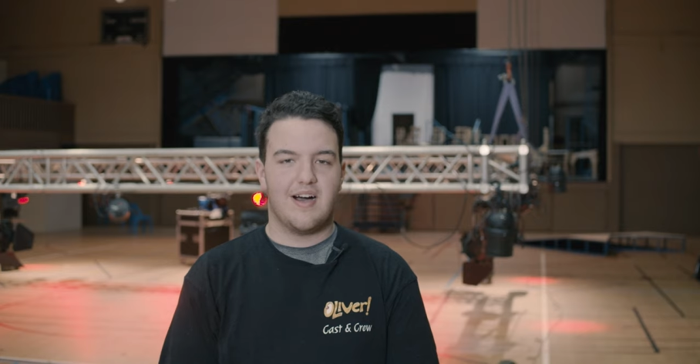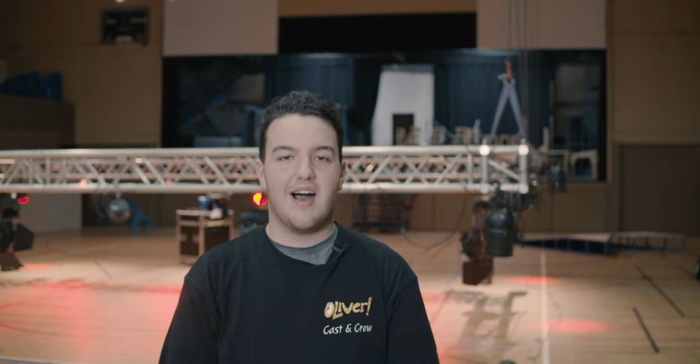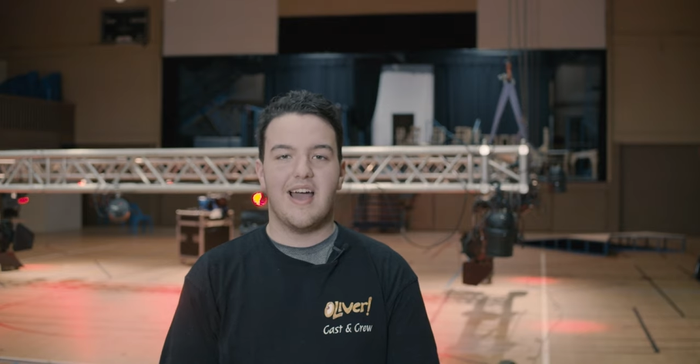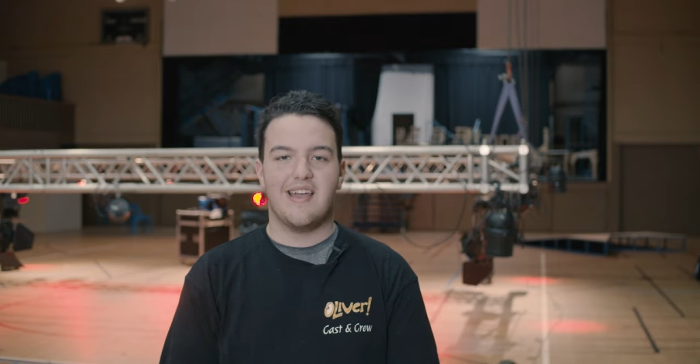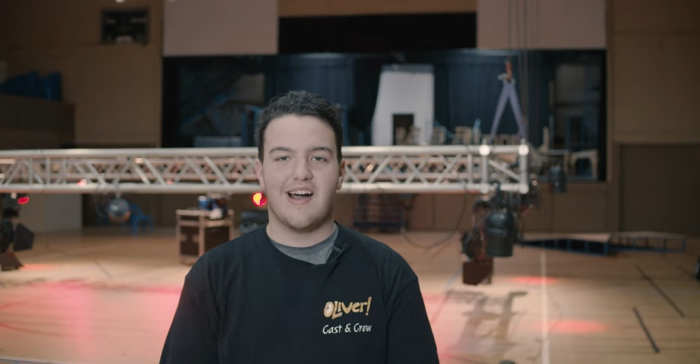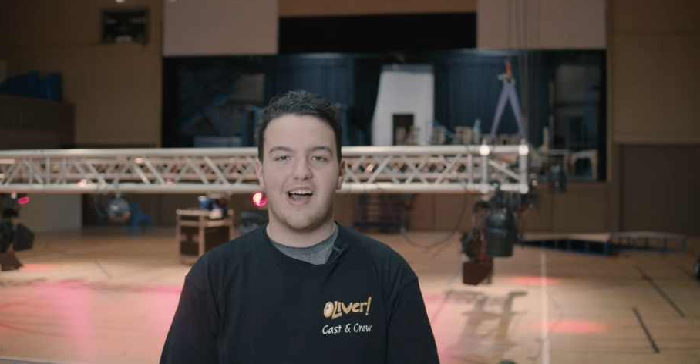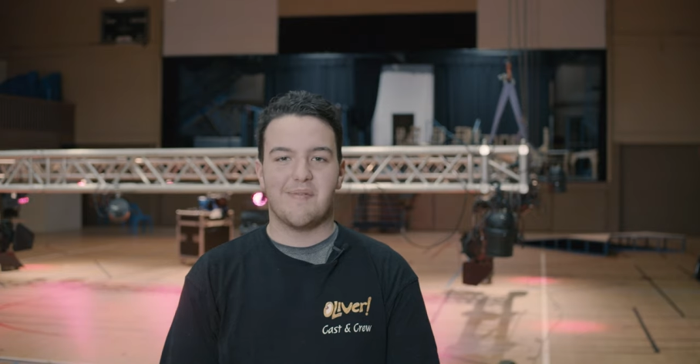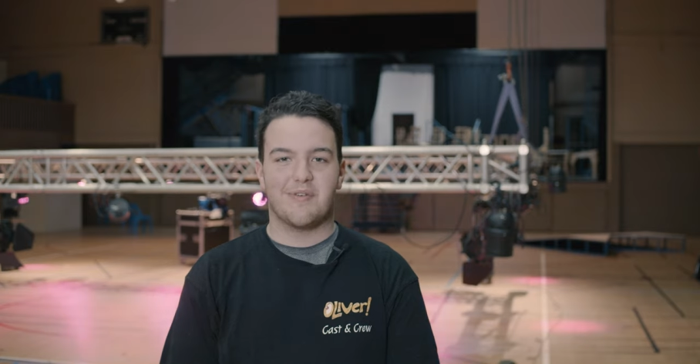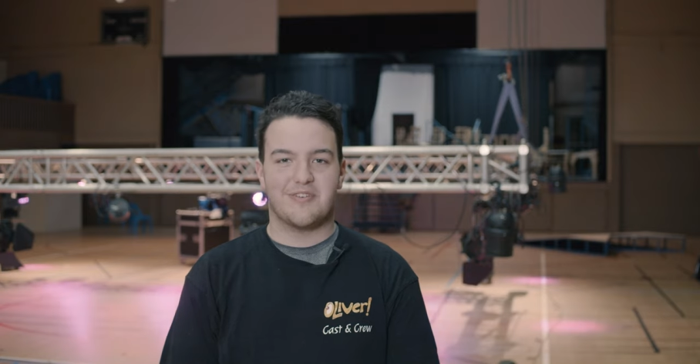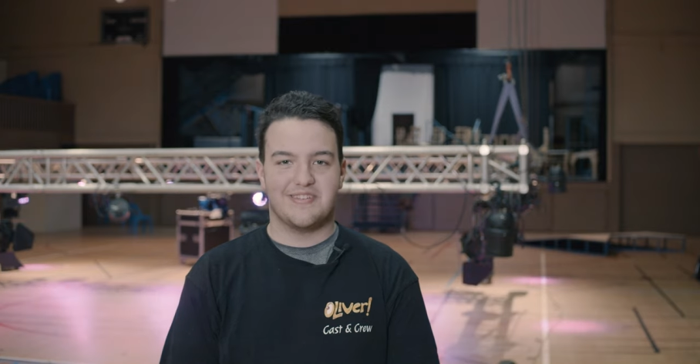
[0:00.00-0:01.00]
Hi,
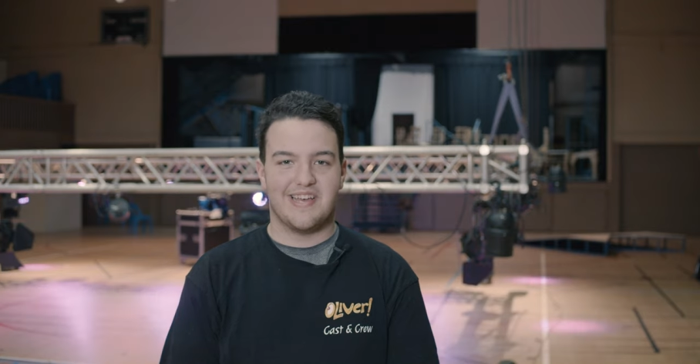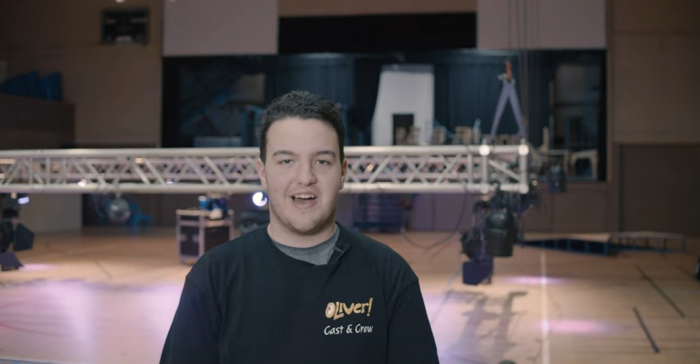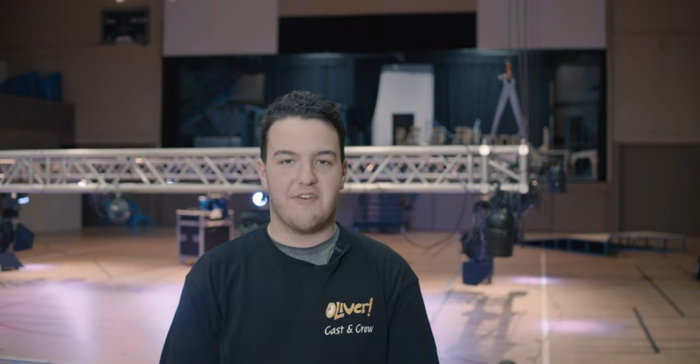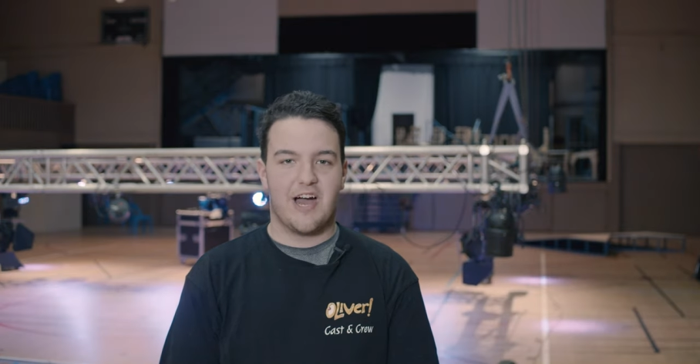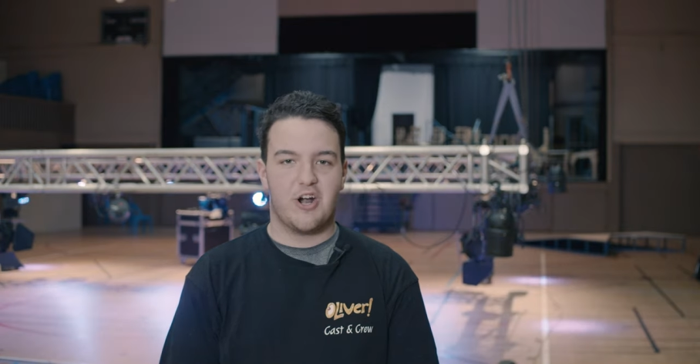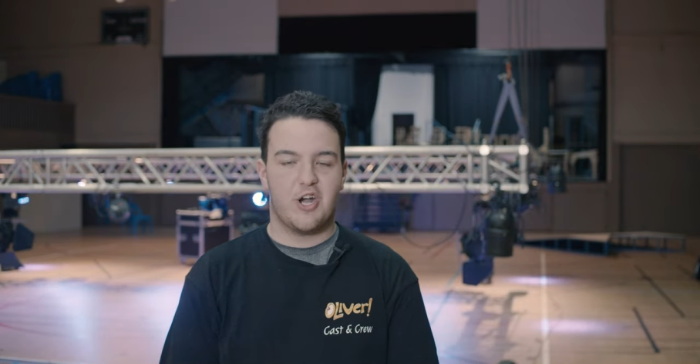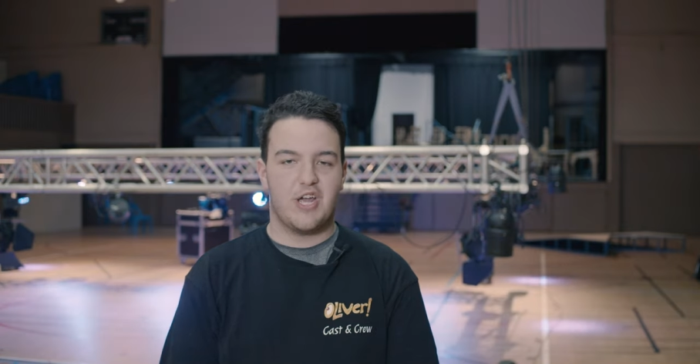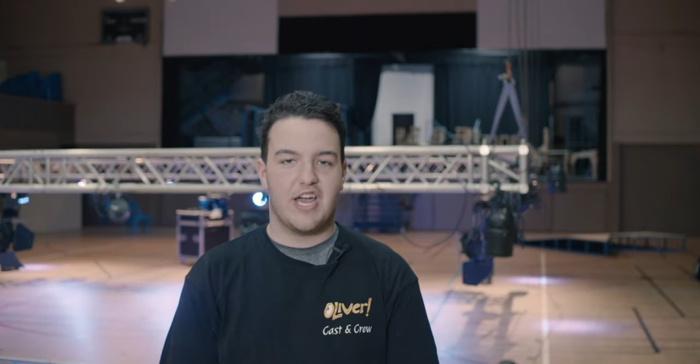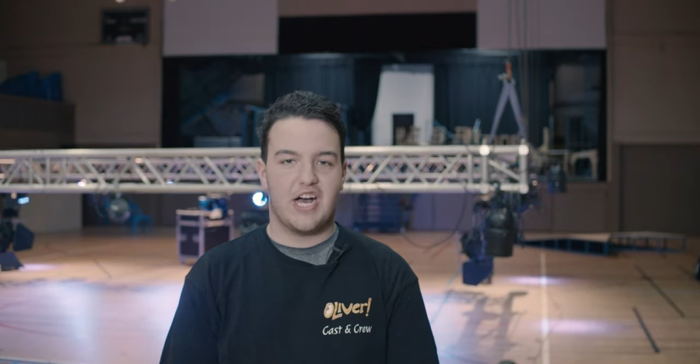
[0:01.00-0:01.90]
I'm Chris Alvaro,